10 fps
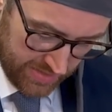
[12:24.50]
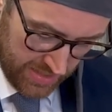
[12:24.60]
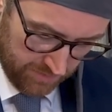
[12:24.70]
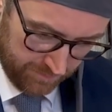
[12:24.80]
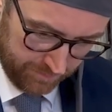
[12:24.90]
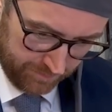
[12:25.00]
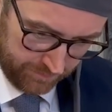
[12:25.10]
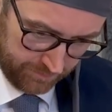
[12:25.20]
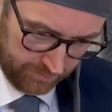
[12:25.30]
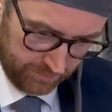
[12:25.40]
now.
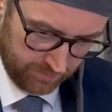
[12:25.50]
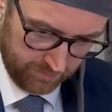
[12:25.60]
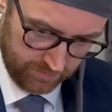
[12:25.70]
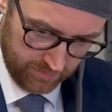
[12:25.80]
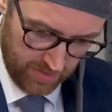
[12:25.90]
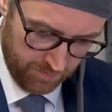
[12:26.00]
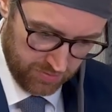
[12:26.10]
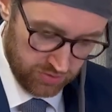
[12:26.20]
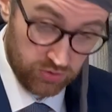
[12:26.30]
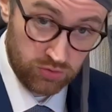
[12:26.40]
I
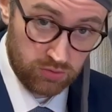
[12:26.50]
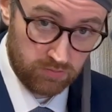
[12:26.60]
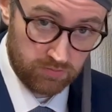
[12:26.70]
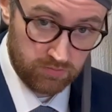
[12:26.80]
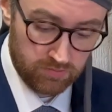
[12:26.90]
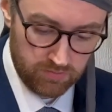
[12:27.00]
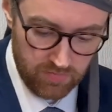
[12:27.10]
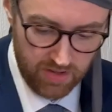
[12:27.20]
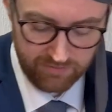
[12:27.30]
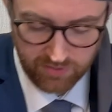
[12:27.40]
presume
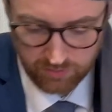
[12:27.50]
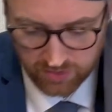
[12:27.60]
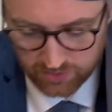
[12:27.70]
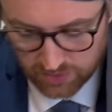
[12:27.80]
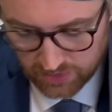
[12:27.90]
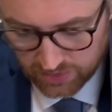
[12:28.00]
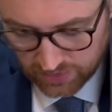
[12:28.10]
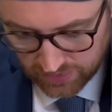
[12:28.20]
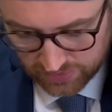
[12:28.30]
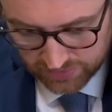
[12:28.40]
everyone
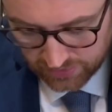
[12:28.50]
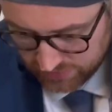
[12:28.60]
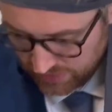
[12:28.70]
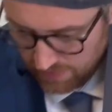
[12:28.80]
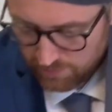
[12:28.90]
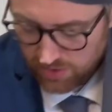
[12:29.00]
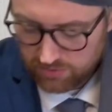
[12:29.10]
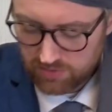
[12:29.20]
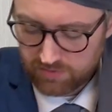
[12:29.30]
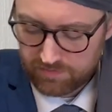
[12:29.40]
is in the same boat.